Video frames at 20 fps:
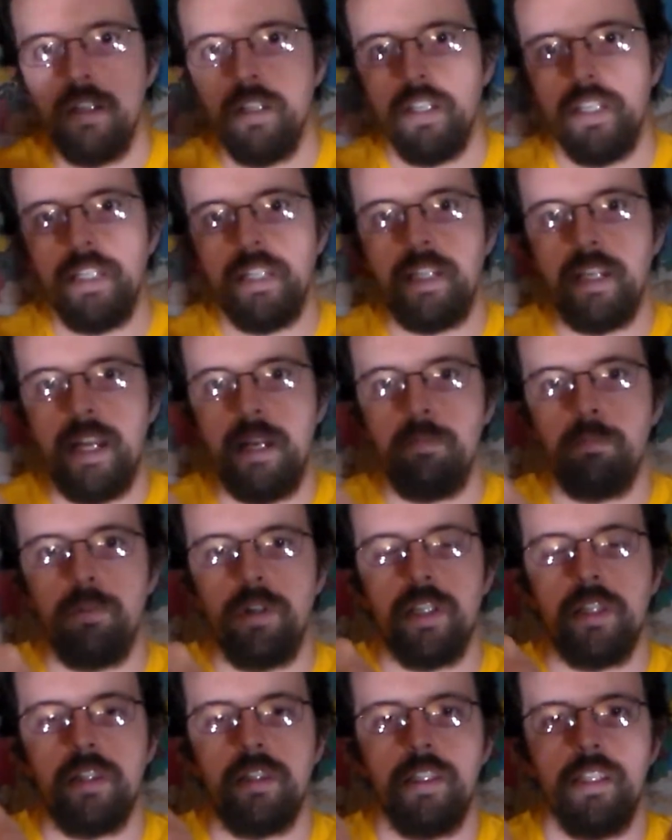He came
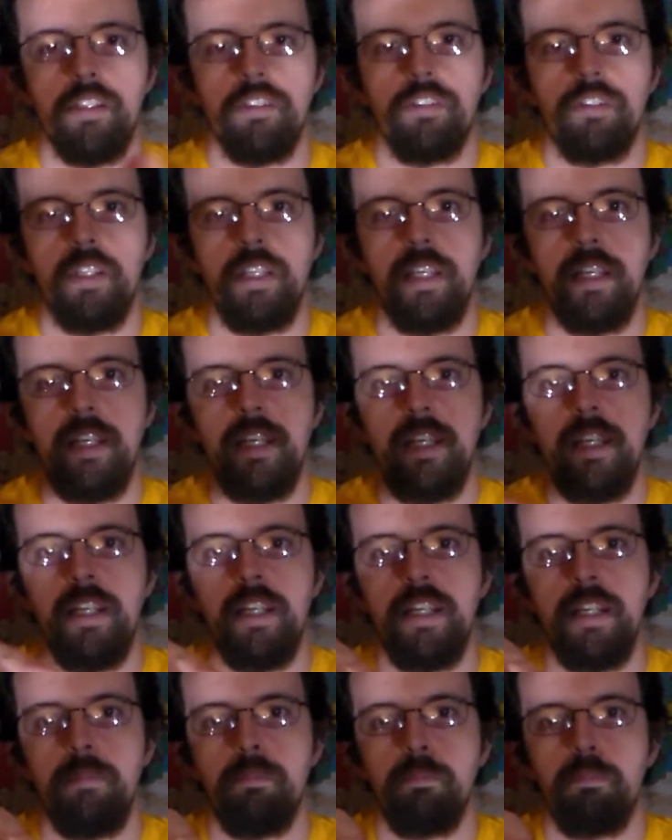with this
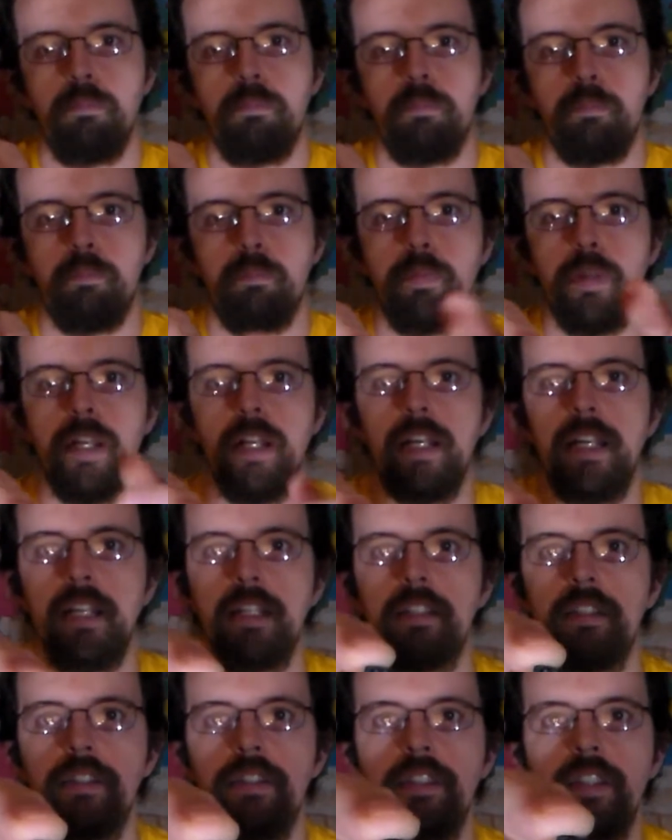itty
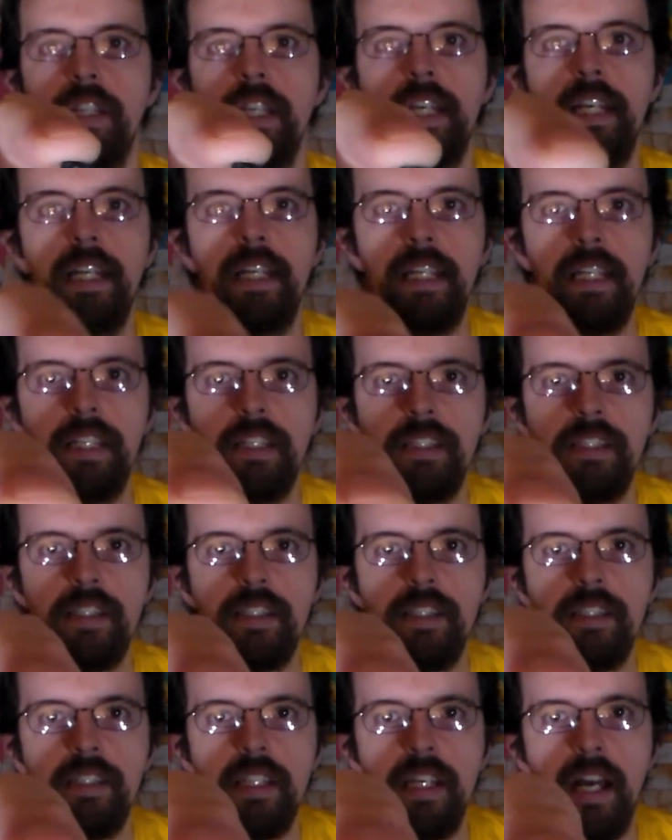bitty teeny
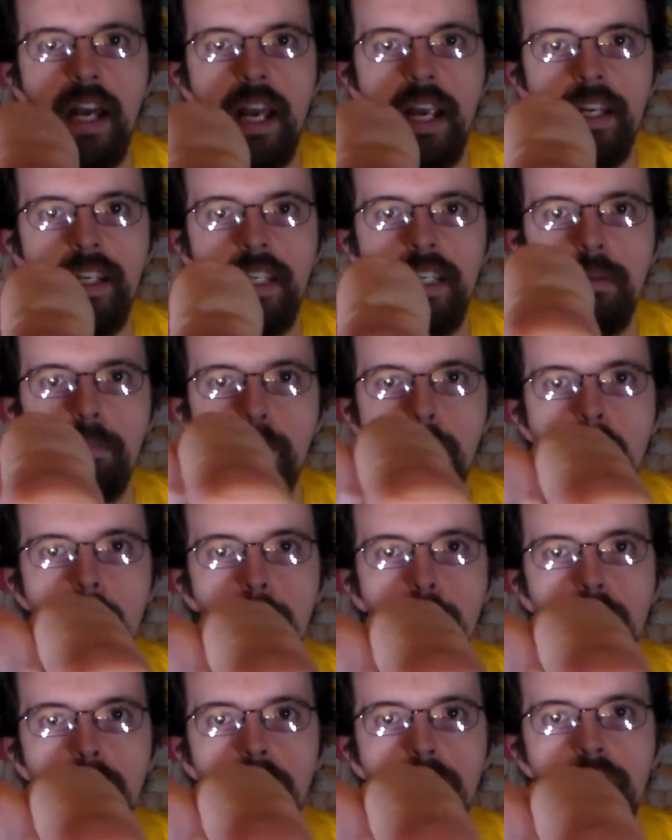tiny
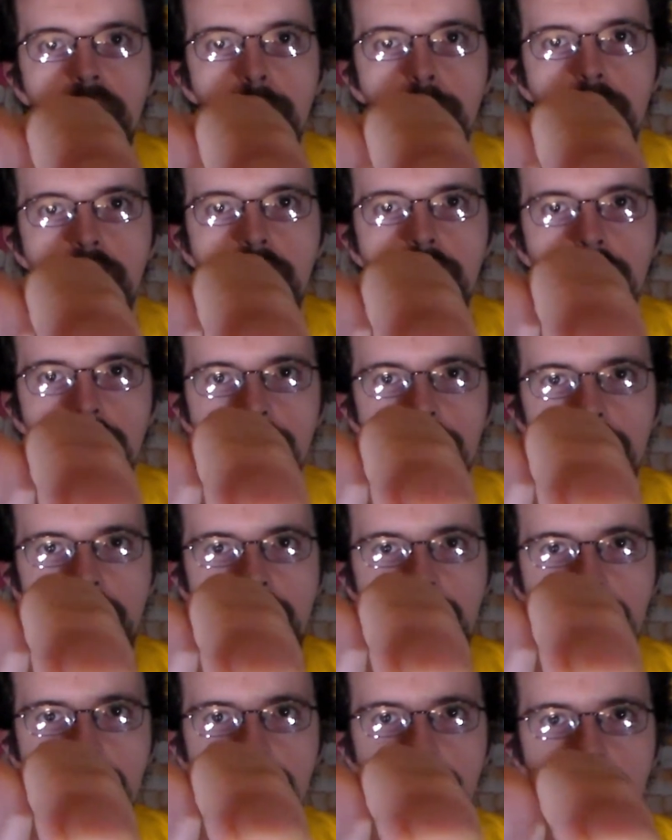pepperoni pizza
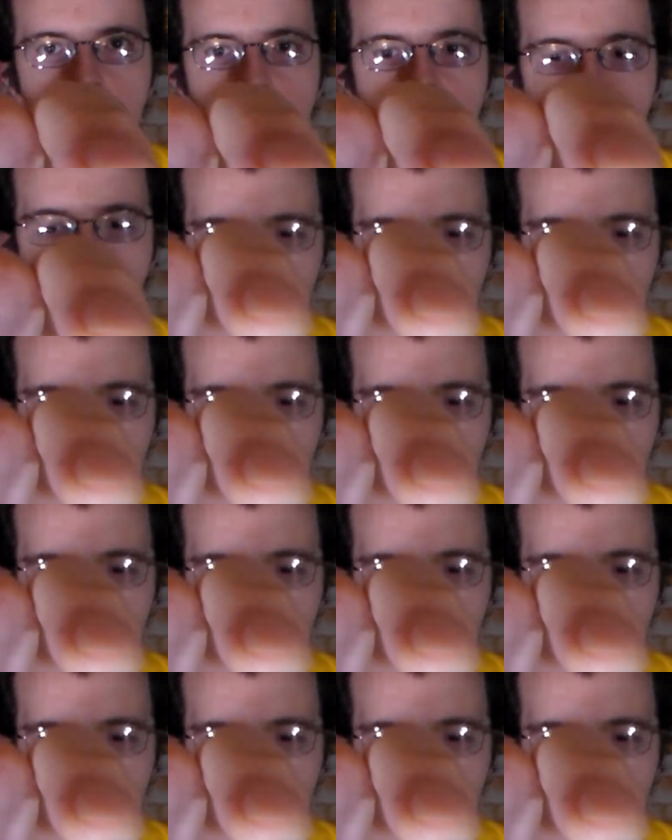slice.